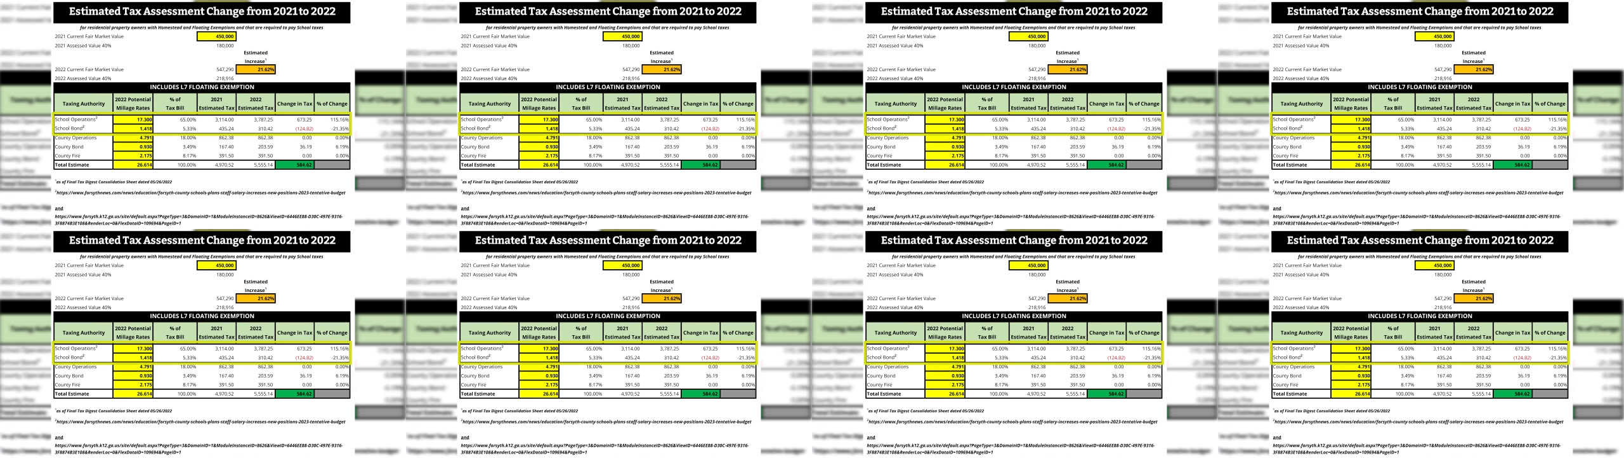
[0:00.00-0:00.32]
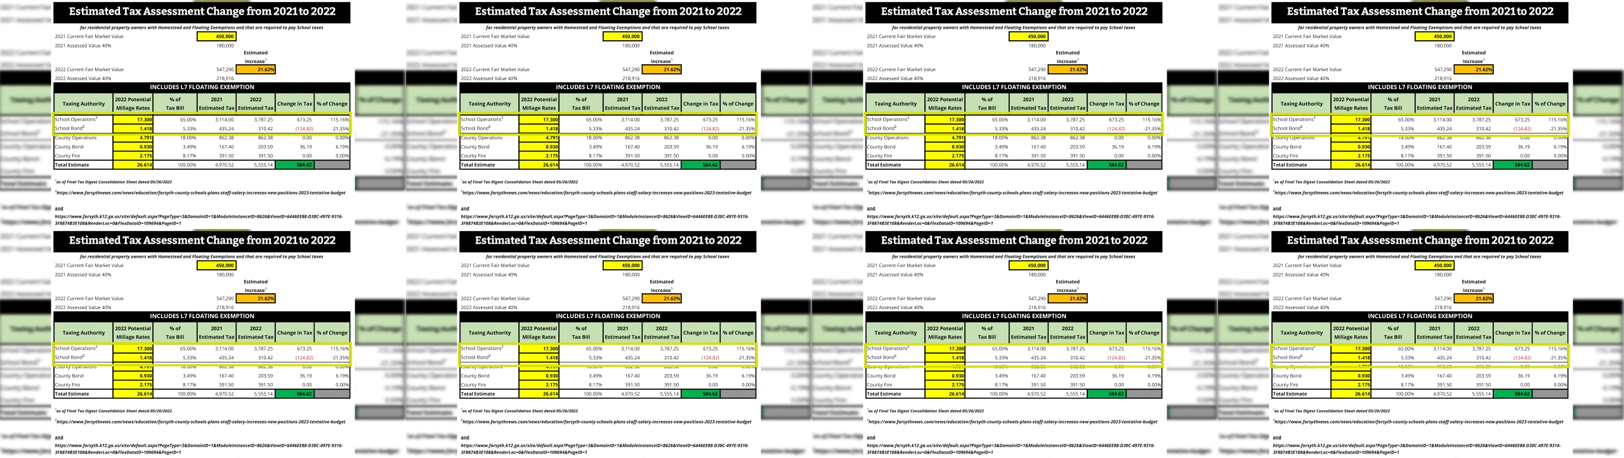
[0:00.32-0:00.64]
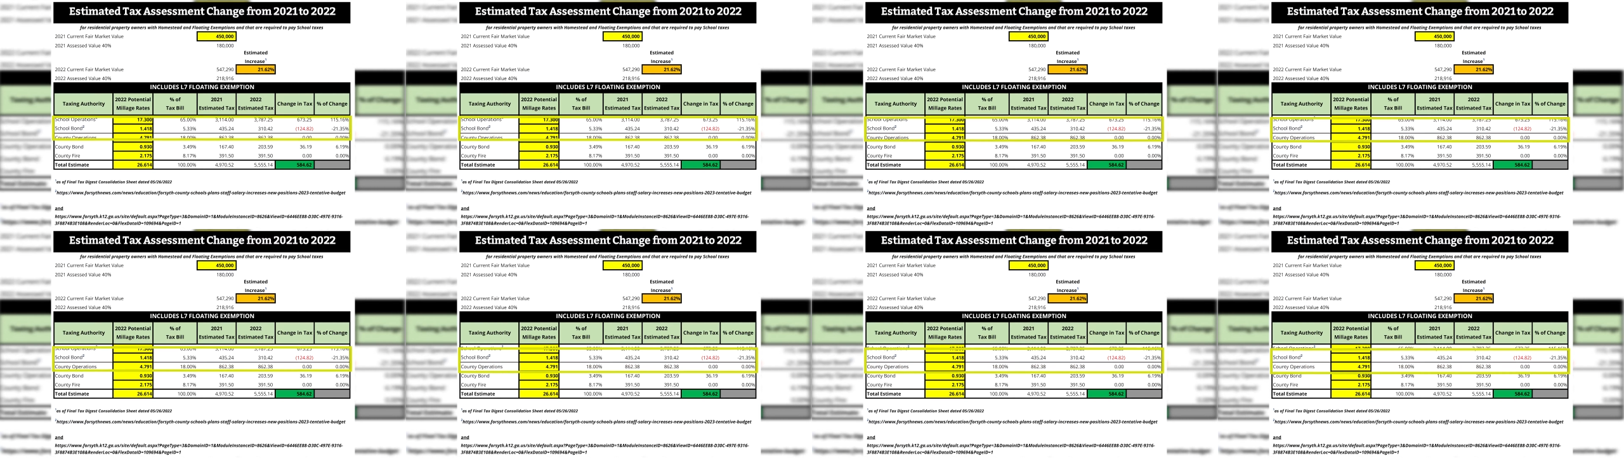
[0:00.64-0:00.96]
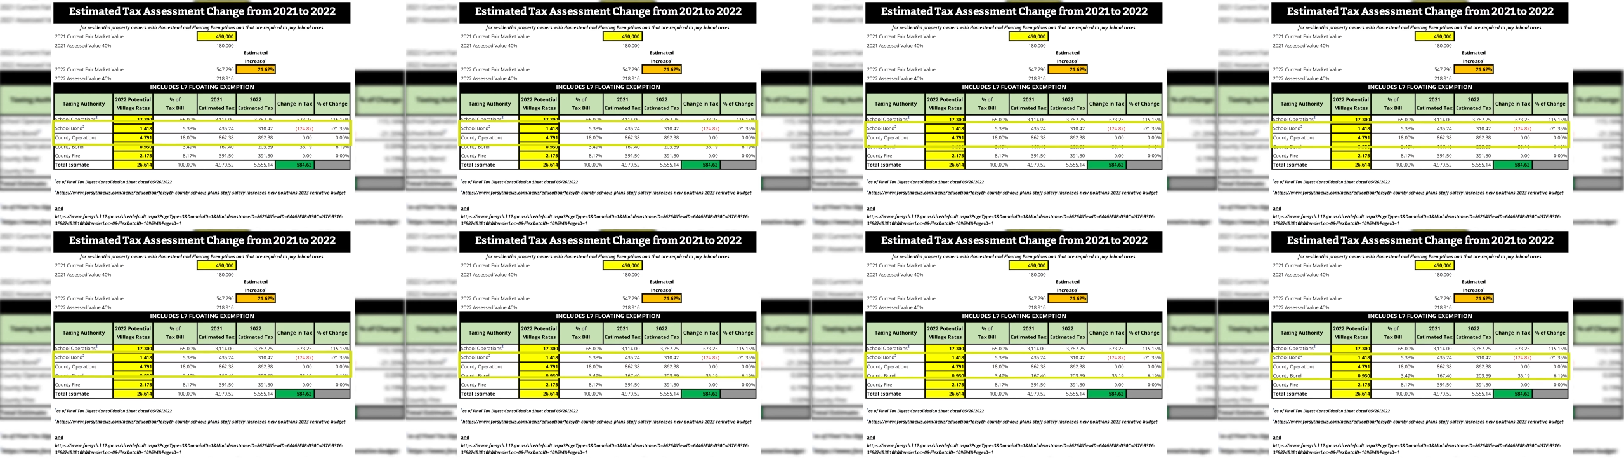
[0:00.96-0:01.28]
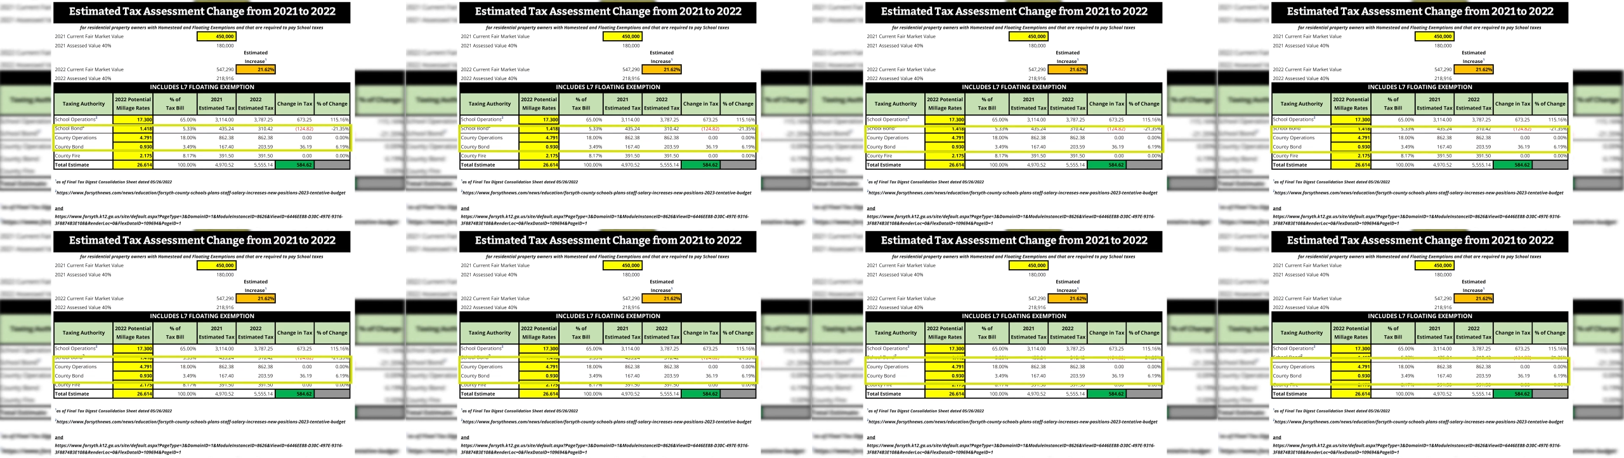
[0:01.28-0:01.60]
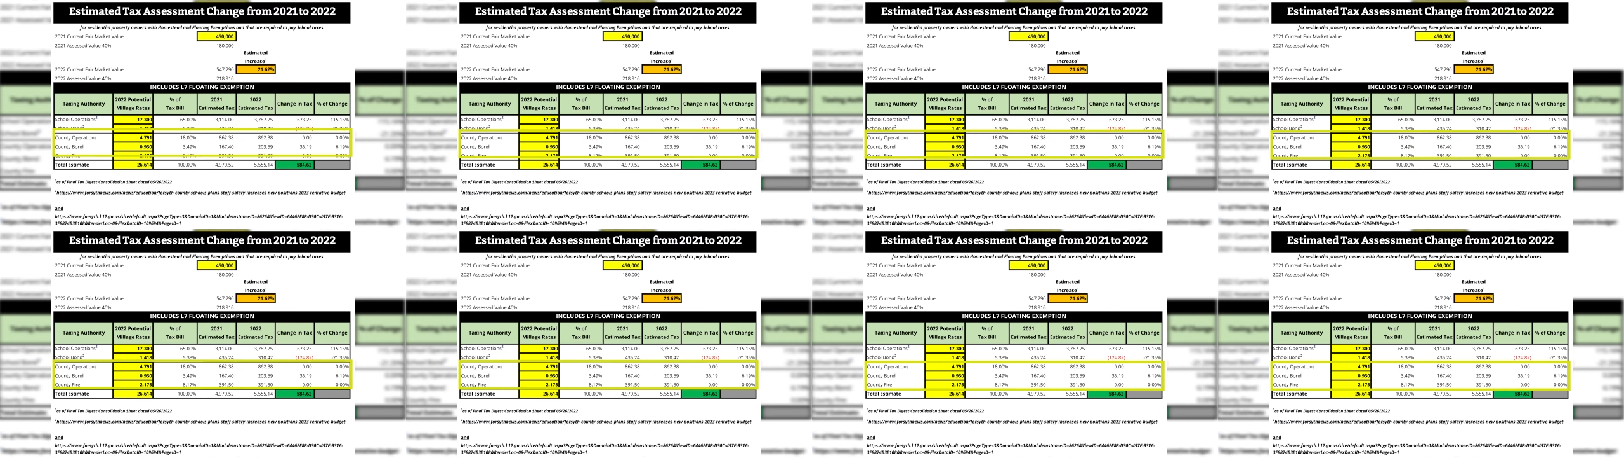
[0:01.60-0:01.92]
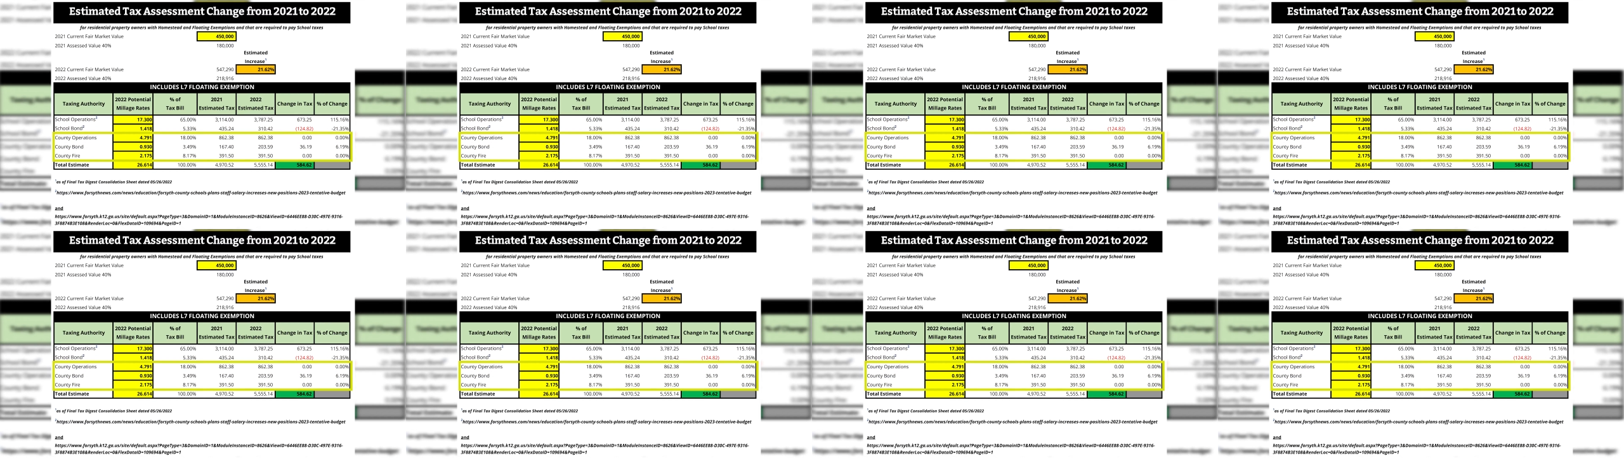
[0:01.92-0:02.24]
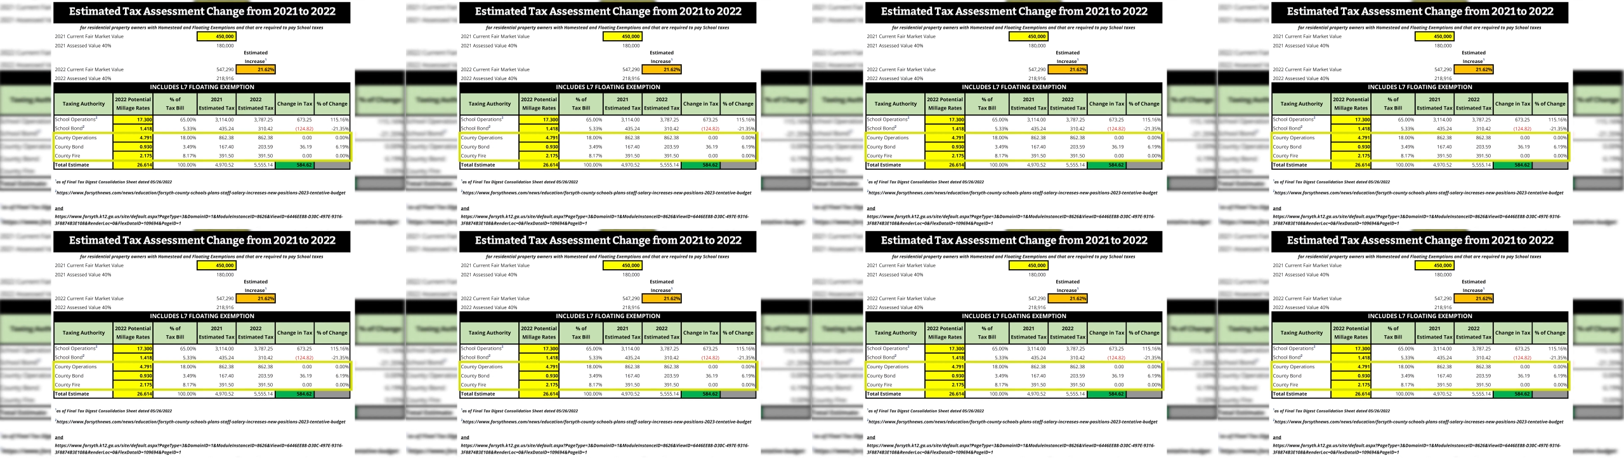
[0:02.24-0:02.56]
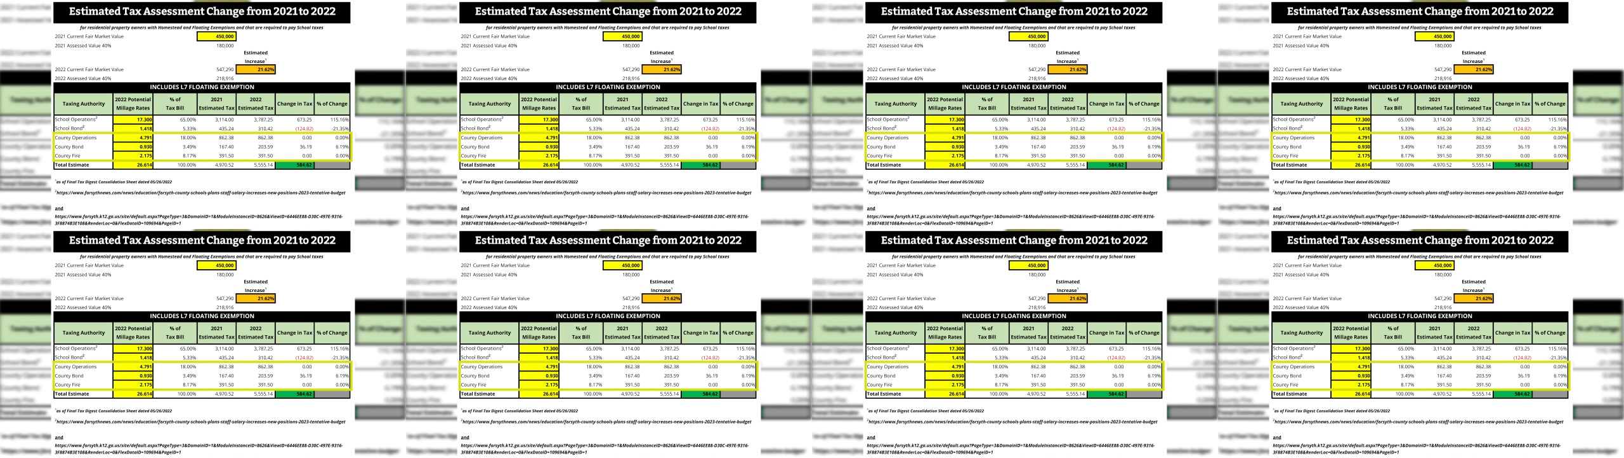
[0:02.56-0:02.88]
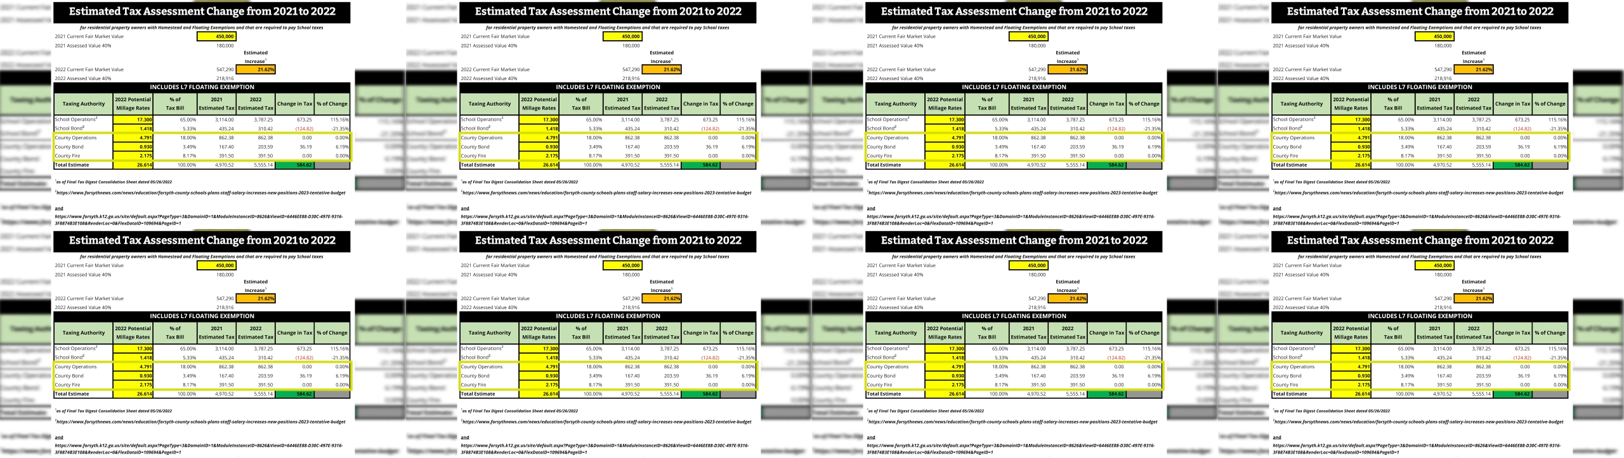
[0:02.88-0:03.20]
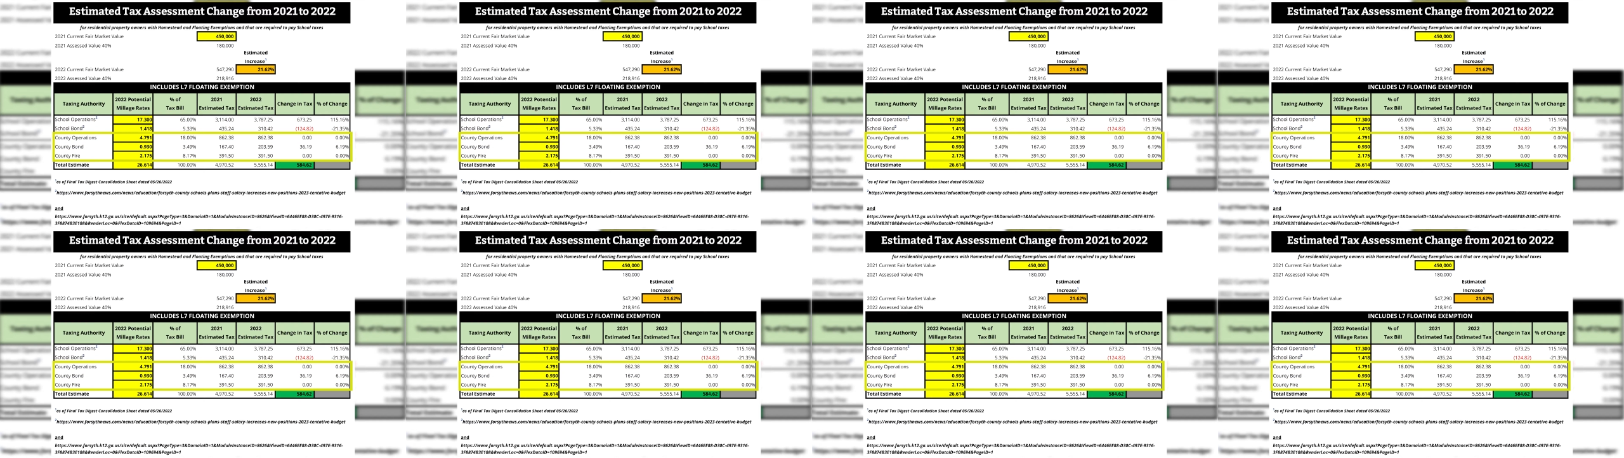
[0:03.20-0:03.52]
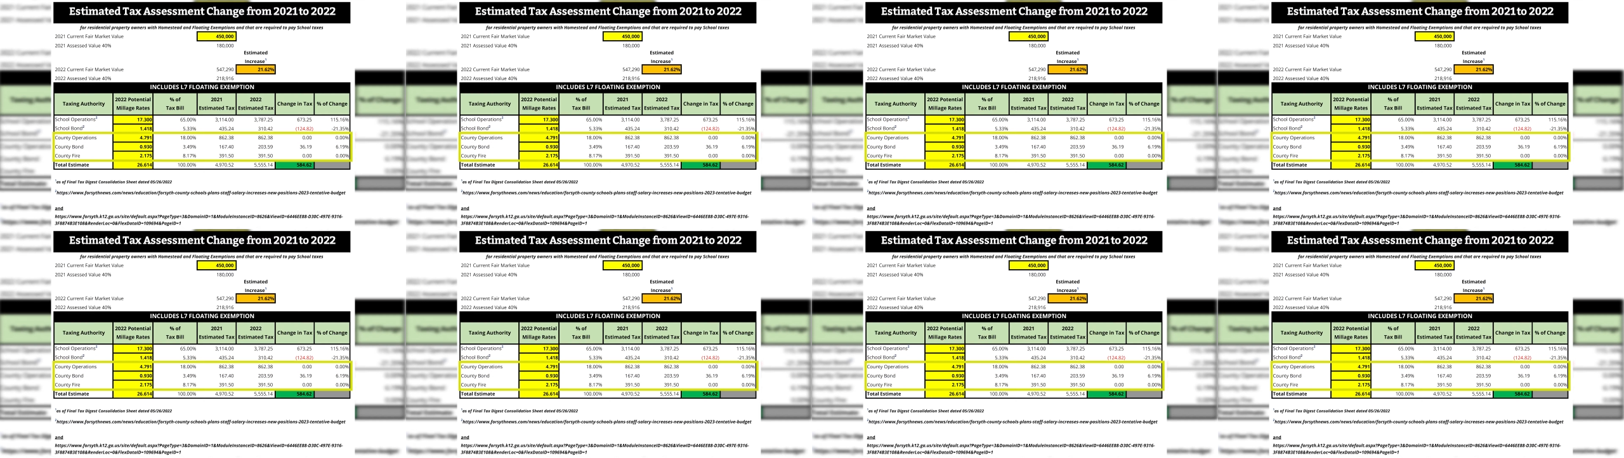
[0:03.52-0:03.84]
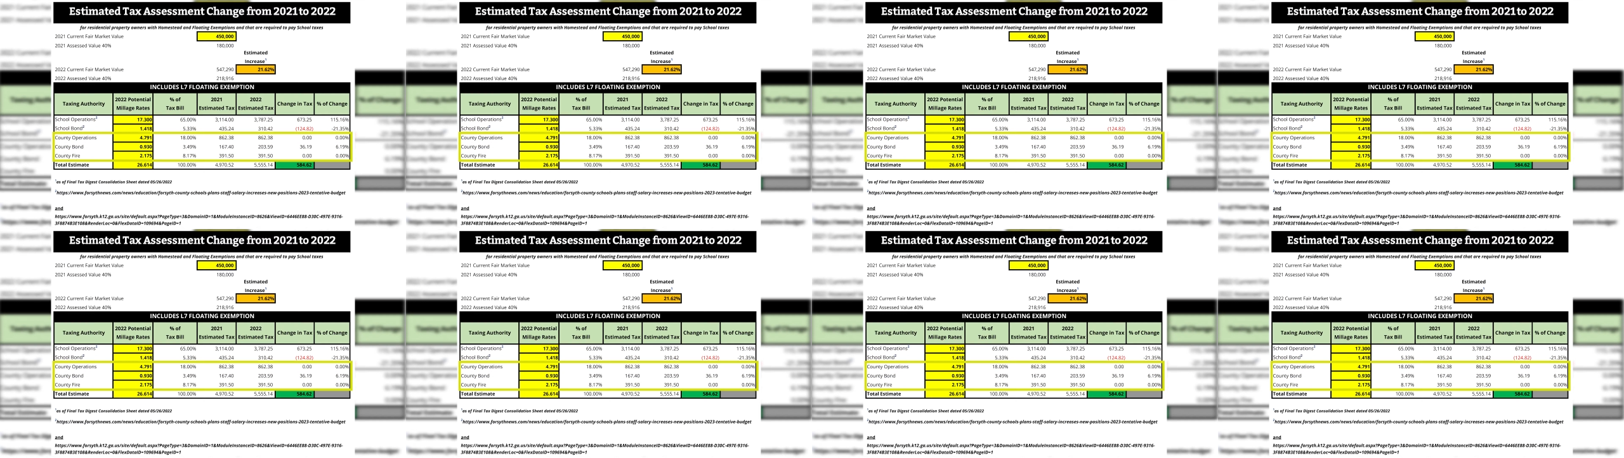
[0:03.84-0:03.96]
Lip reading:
No face is visible, so there are no lips to read.